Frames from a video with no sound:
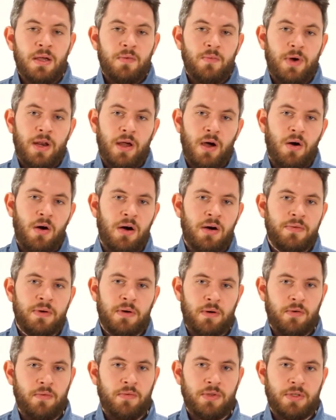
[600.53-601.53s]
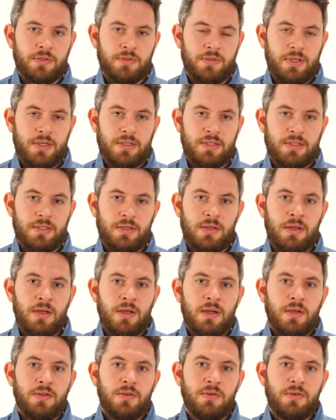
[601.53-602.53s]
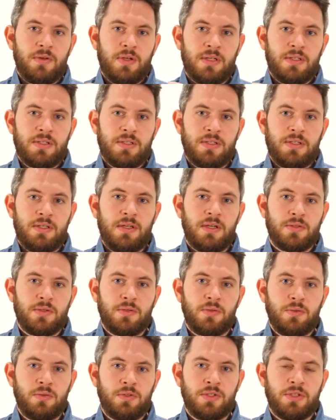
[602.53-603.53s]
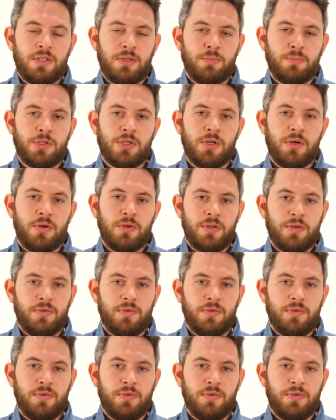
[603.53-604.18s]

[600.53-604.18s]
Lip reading: When I hover over the Rixel, you can see a tooltip showing